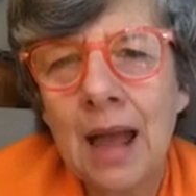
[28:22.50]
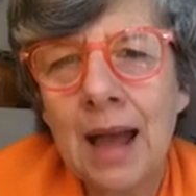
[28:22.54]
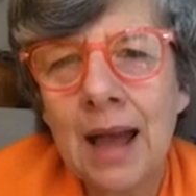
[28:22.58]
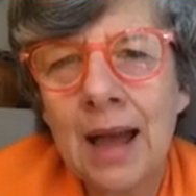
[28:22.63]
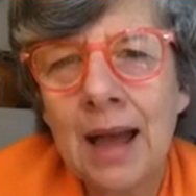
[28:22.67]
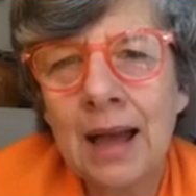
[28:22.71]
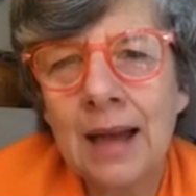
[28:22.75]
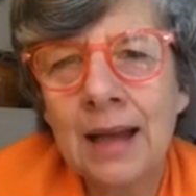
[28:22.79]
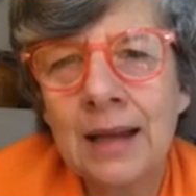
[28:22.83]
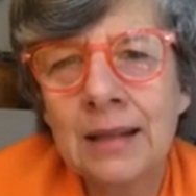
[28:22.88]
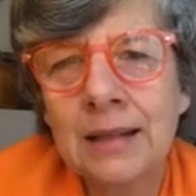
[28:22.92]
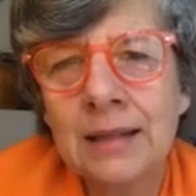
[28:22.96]

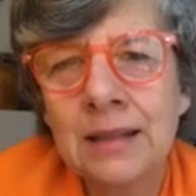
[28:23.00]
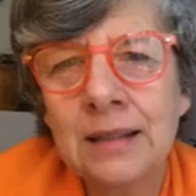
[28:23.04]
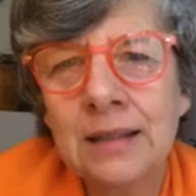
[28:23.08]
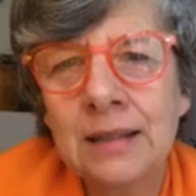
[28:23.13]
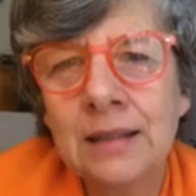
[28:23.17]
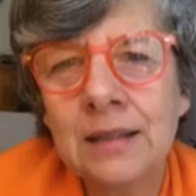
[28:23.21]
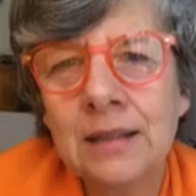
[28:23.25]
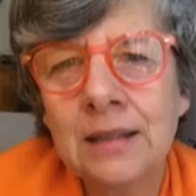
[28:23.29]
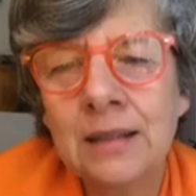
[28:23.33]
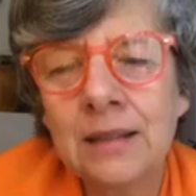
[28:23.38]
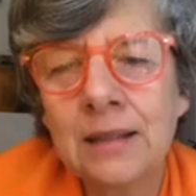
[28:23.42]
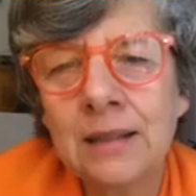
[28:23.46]

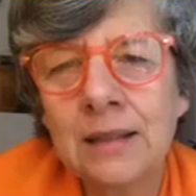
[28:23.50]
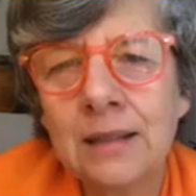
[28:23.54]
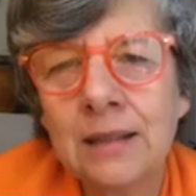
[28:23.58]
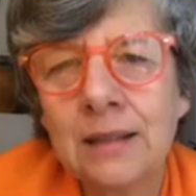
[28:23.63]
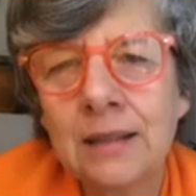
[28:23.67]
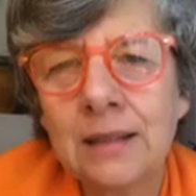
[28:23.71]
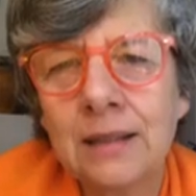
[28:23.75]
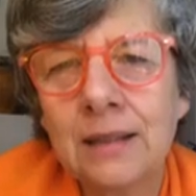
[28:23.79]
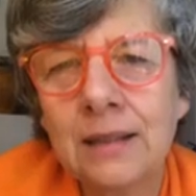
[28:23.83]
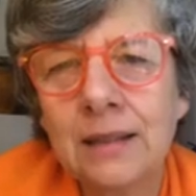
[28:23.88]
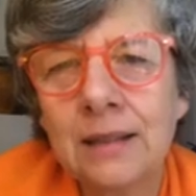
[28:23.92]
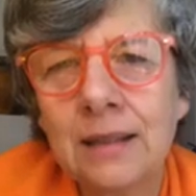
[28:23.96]
And
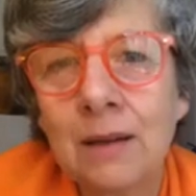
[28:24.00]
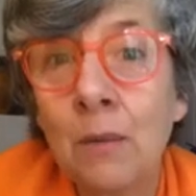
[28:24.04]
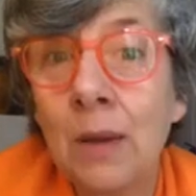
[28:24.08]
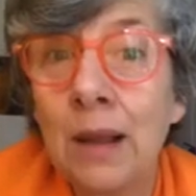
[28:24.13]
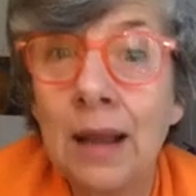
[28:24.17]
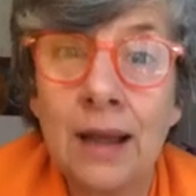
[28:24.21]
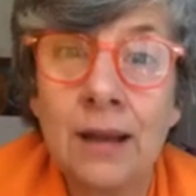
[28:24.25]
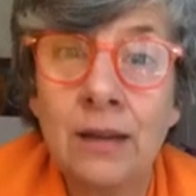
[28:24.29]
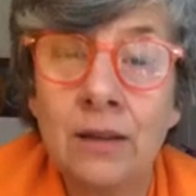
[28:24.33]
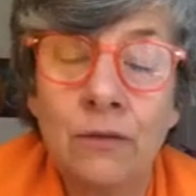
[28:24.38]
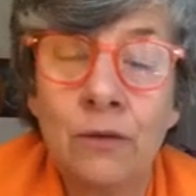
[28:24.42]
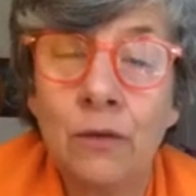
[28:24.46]

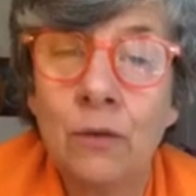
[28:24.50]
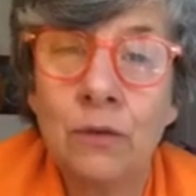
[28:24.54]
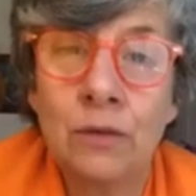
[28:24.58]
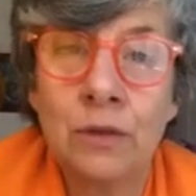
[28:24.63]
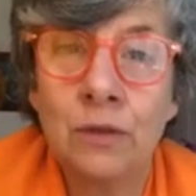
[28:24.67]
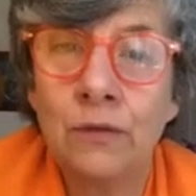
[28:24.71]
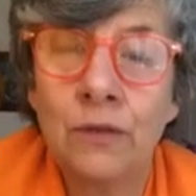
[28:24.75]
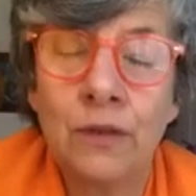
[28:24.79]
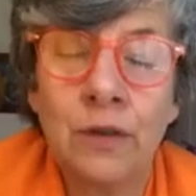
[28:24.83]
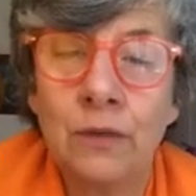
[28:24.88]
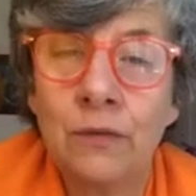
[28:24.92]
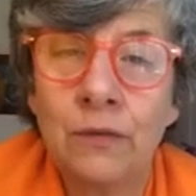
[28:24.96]
of
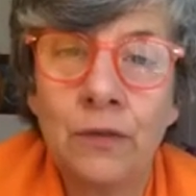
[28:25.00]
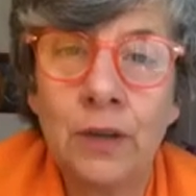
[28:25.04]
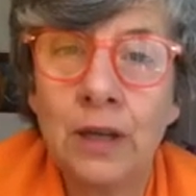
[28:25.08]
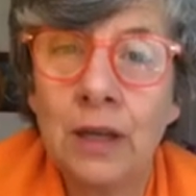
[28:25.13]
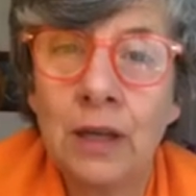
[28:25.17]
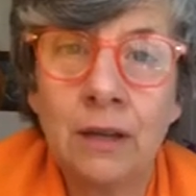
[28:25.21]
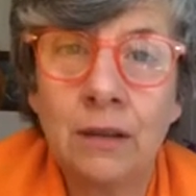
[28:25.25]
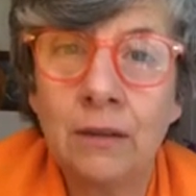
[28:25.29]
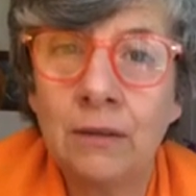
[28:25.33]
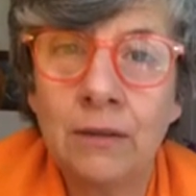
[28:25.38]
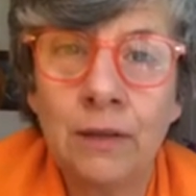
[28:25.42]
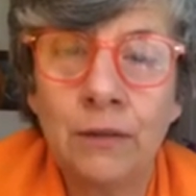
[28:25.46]
course for
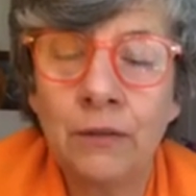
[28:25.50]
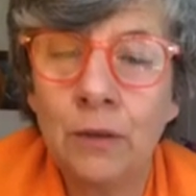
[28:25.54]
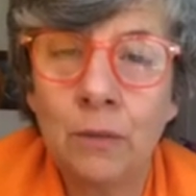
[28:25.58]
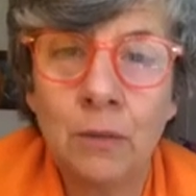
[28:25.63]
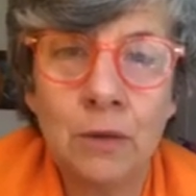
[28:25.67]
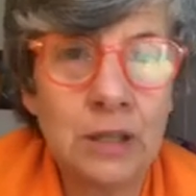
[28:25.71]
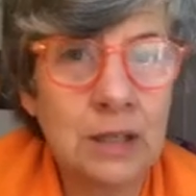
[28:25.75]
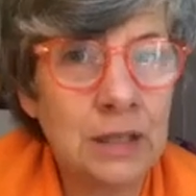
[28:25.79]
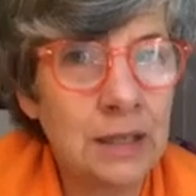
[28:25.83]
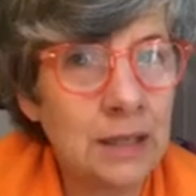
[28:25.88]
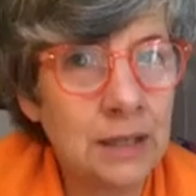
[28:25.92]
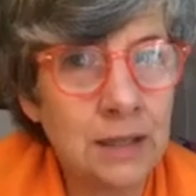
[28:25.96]
young, if you
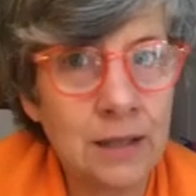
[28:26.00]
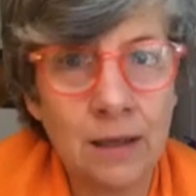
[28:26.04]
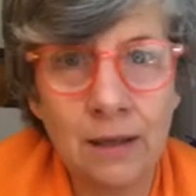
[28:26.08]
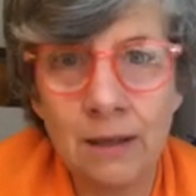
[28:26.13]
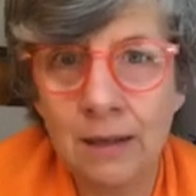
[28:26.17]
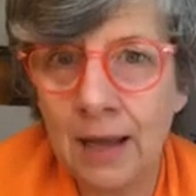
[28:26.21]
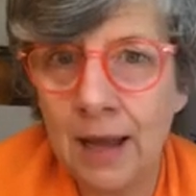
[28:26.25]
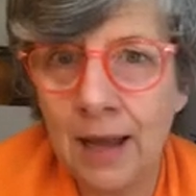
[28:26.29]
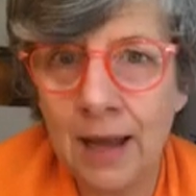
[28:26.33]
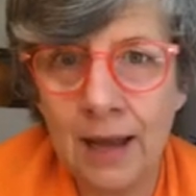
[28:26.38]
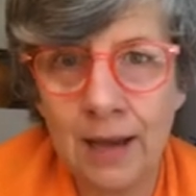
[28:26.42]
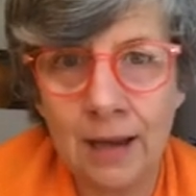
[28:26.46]
want to
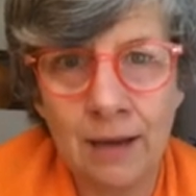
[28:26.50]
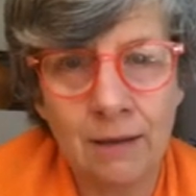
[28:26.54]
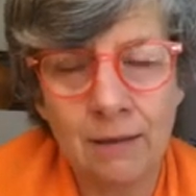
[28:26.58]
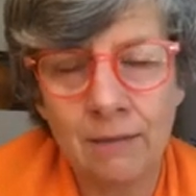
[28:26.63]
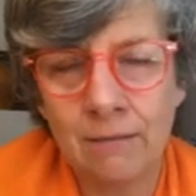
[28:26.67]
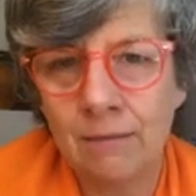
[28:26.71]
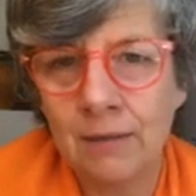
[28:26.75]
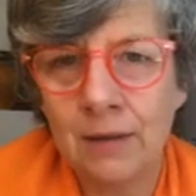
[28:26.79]
listen, hey,